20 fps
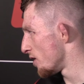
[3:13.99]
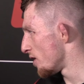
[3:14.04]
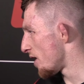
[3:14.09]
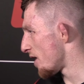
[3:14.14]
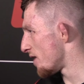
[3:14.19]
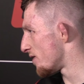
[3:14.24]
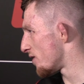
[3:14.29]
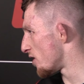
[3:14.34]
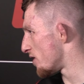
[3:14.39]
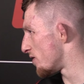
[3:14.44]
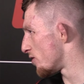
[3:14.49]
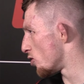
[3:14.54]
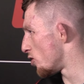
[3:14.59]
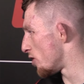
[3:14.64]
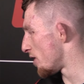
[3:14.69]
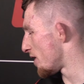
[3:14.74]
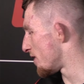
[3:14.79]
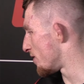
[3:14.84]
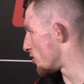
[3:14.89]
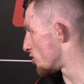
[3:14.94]
In
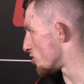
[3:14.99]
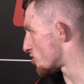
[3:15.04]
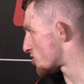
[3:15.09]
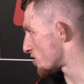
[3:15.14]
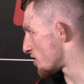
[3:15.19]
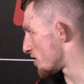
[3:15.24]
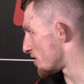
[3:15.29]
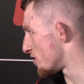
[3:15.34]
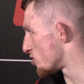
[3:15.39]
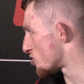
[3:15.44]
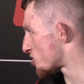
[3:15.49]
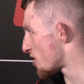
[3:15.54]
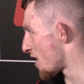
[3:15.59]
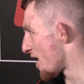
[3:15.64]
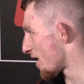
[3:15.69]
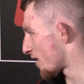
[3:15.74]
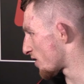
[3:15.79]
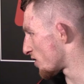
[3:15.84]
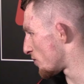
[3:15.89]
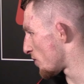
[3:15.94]
the
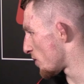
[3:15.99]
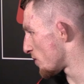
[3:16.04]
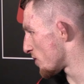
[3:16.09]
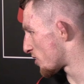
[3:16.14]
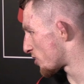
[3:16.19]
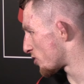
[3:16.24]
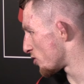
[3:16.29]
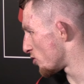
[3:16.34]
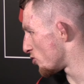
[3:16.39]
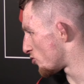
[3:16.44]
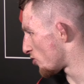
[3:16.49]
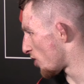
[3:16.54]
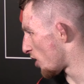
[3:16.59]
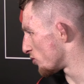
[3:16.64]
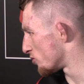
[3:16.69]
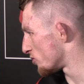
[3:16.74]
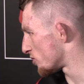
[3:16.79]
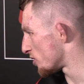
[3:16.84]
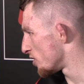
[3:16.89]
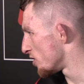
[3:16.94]
second or maybe third
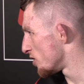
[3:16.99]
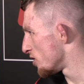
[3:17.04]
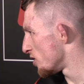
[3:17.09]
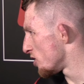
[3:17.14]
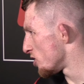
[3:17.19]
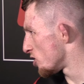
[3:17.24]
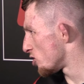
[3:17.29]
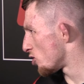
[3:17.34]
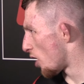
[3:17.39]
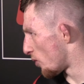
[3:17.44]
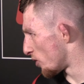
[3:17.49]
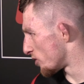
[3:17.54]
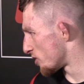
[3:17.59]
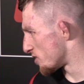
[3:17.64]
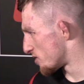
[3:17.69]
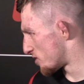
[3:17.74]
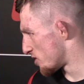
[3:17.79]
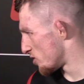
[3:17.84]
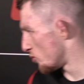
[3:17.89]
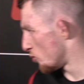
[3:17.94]
round, you know, I
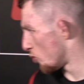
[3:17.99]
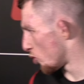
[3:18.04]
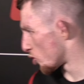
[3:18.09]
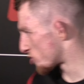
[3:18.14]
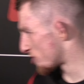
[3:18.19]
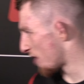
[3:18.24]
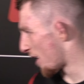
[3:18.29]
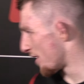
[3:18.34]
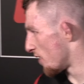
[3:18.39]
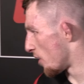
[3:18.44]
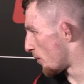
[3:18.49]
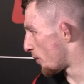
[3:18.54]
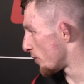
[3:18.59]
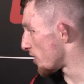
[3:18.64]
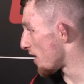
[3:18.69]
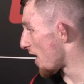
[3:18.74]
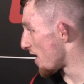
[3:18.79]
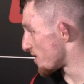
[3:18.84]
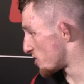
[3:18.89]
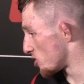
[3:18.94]
wanted to do more stand up.
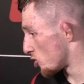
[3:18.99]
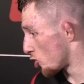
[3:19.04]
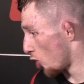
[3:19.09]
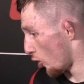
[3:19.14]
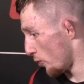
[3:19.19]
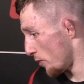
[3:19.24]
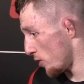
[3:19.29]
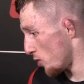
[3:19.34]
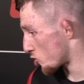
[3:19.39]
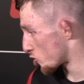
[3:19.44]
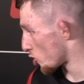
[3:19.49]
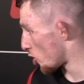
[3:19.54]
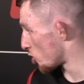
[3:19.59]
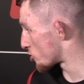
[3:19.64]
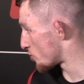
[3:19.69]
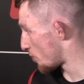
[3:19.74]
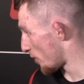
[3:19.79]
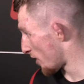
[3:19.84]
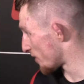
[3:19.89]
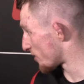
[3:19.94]
Yes, he caught me with
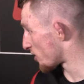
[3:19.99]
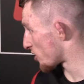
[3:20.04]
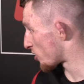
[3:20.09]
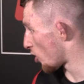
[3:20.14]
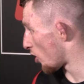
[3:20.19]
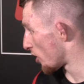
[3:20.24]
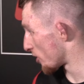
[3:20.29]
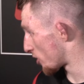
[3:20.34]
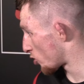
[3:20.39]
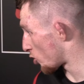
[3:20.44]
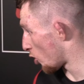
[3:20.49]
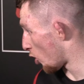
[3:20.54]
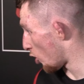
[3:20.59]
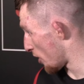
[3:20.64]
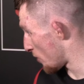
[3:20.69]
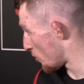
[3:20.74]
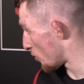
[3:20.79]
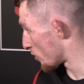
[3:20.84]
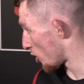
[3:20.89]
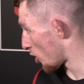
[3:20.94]
shots, but I thought I could caught
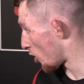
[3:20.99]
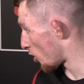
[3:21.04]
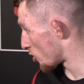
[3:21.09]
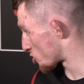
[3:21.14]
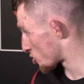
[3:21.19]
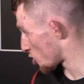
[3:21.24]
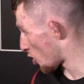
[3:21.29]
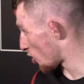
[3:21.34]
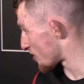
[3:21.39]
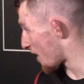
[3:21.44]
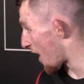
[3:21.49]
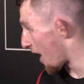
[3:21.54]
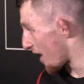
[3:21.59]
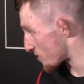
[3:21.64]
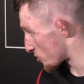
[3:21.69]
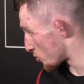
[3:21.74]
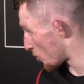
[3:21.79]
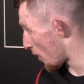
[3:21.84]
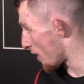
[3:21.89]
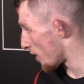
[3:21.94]
him with a lot of shots
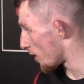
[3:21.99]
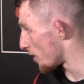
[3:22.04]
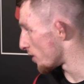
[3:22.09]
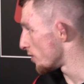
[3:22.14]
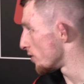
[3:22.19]
as well.